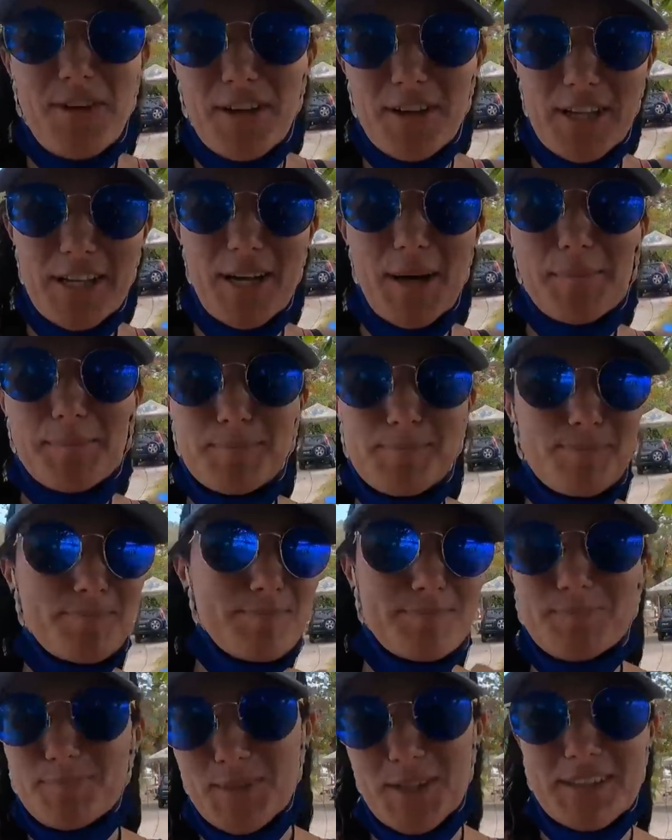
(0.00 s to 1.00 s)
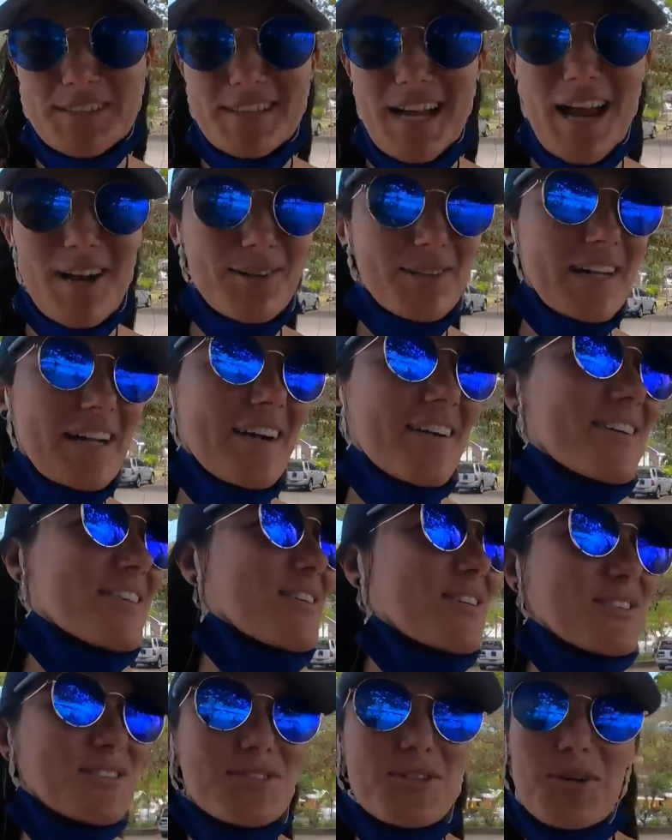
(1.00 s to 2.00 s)
Fill it up, because I don't care.
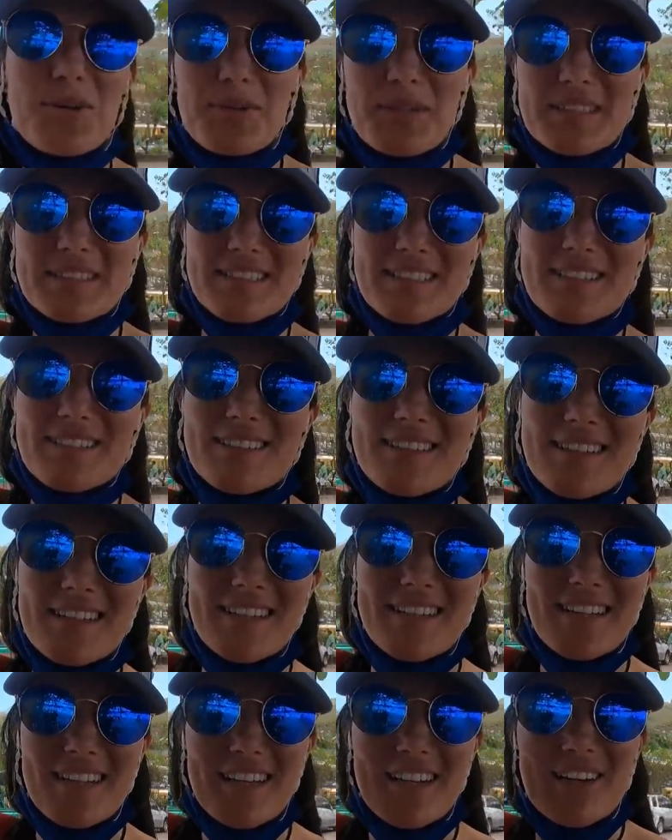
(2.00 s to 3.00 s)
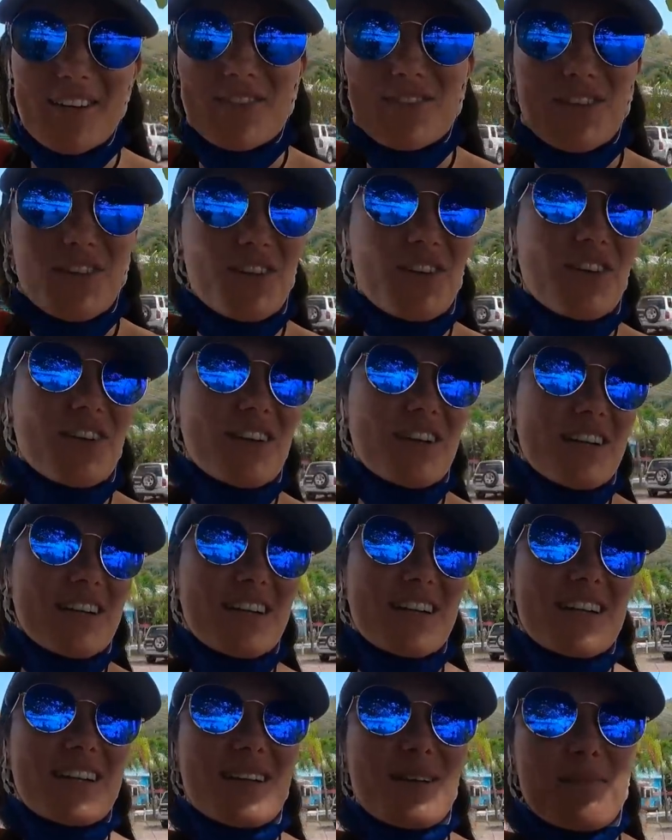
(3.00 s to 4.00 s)
There's no reason for
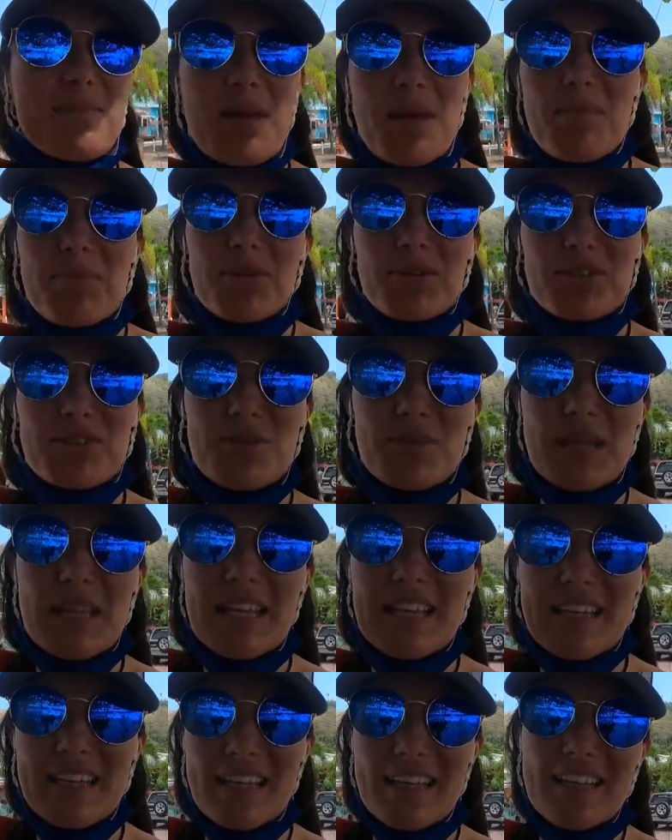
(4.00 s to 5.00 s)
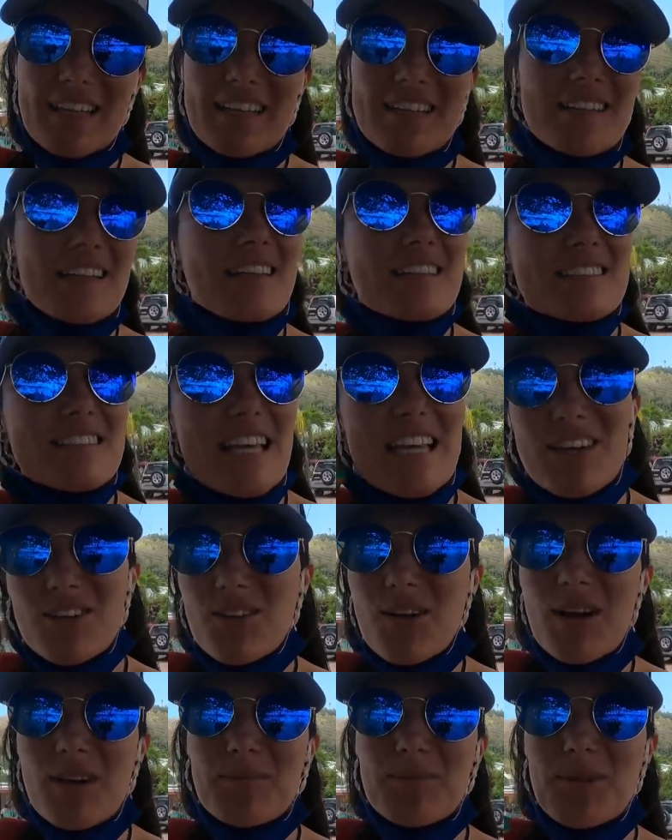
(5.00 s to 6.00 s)
people to be killing this
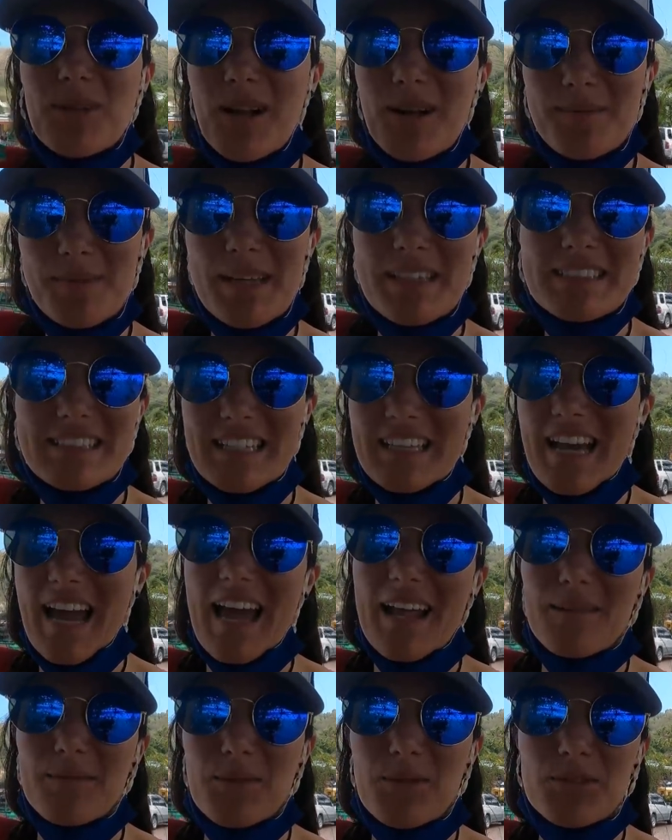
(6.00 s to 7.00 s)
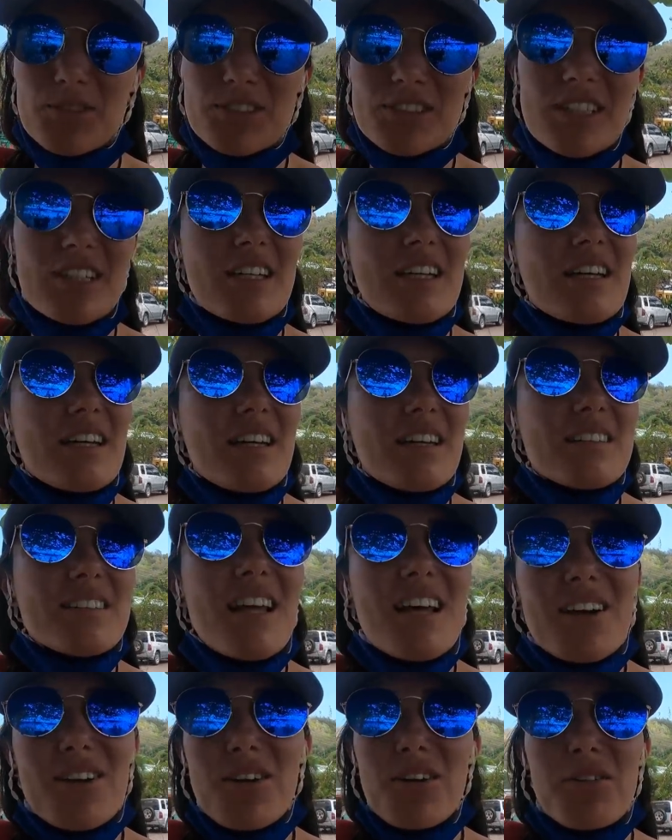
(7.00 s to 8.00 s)
incredible, amazing animals
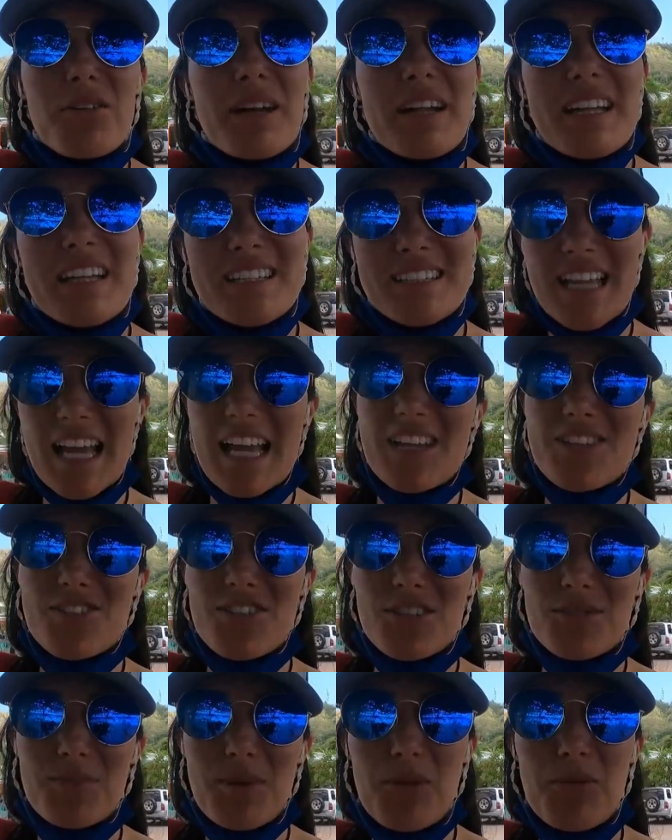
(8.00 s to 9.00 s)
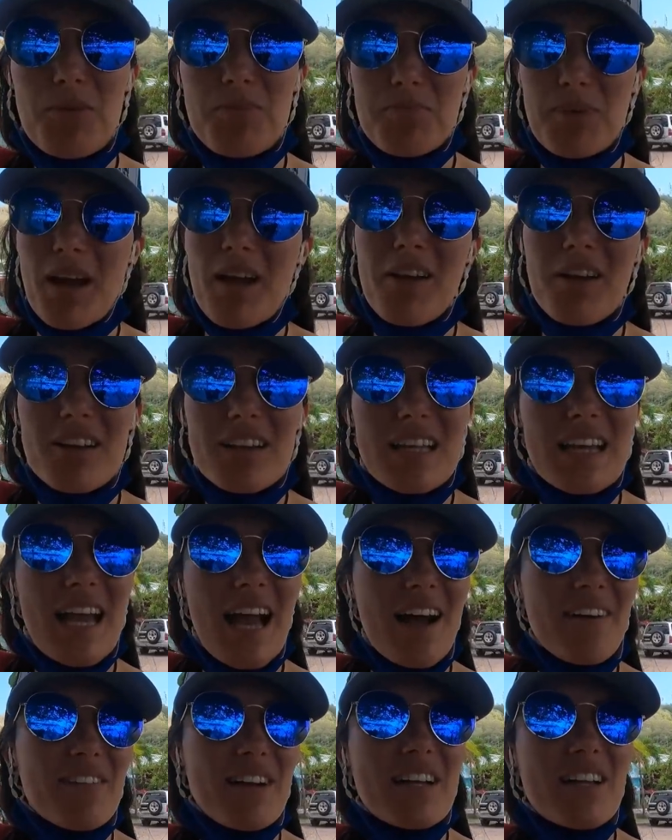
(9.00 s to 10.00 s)
that are already endangered. We barely
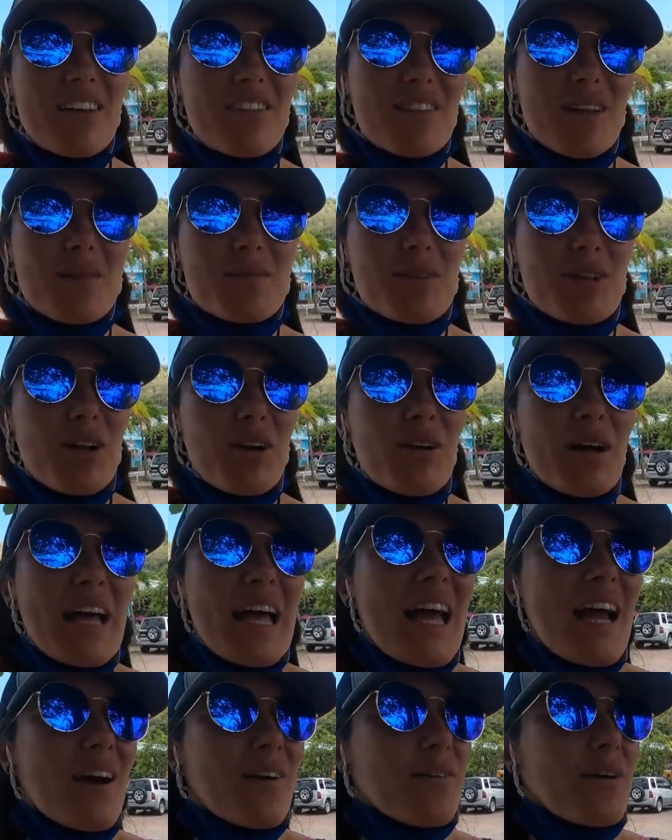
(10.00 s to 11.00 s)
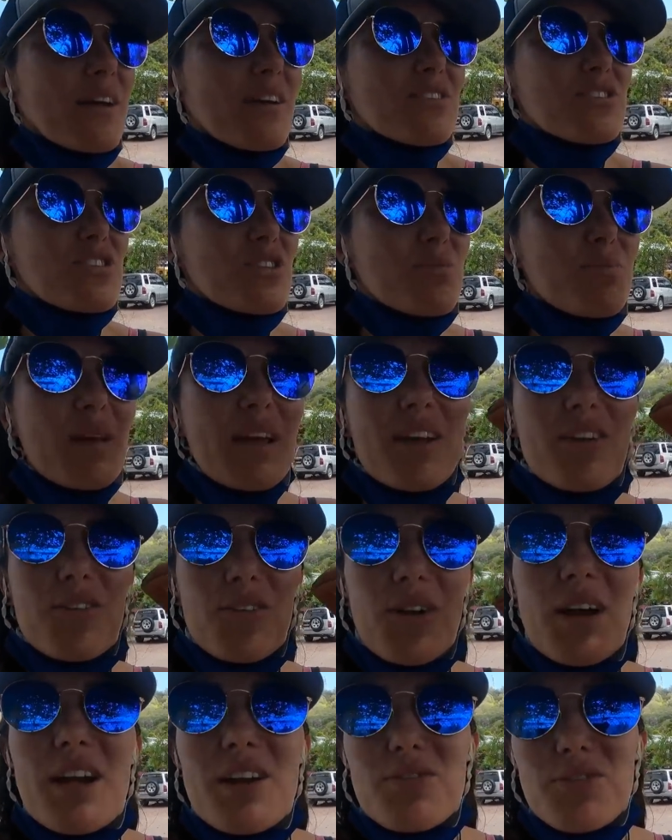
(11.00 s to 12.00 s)
have any of them, you know? We should be
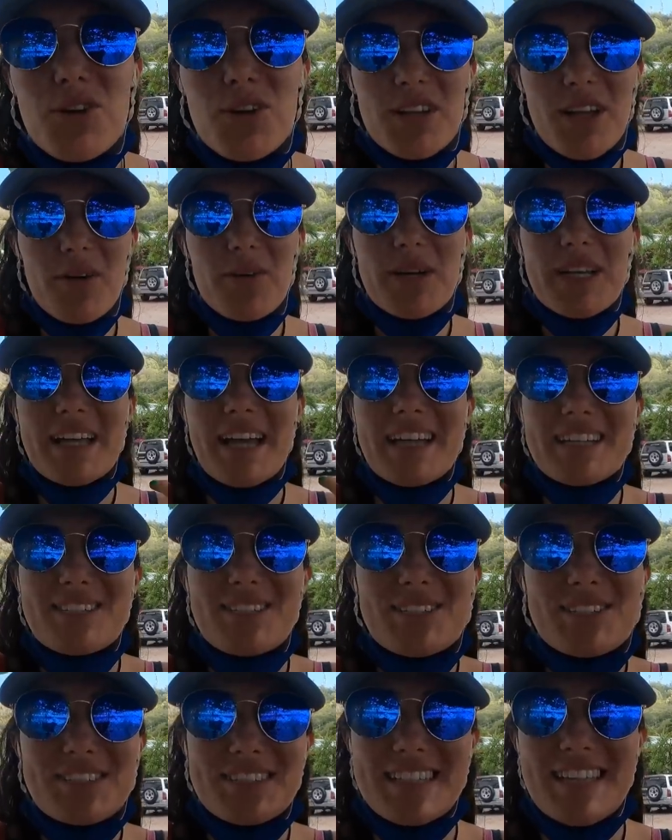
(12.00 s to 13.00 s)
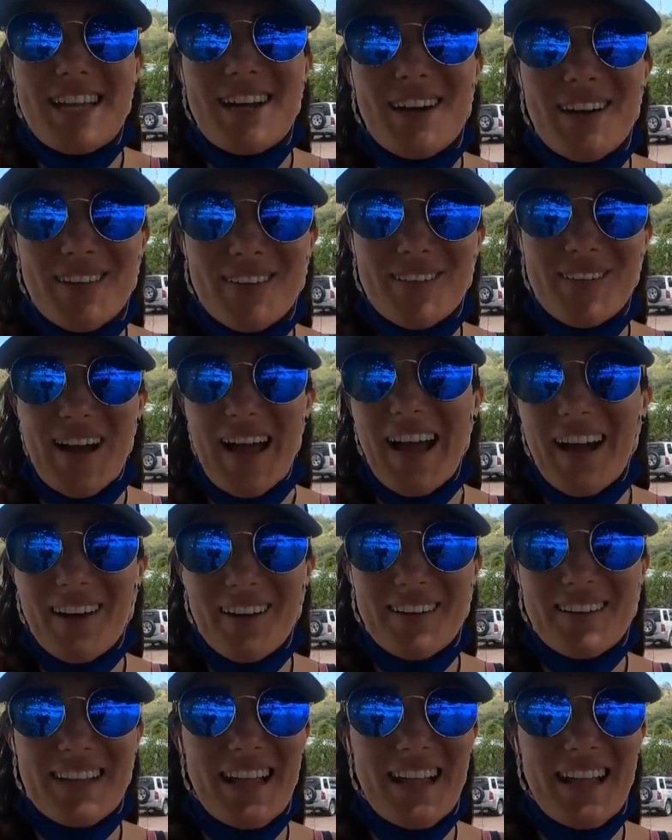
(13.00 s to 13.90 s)
grateful that we get to see a whale.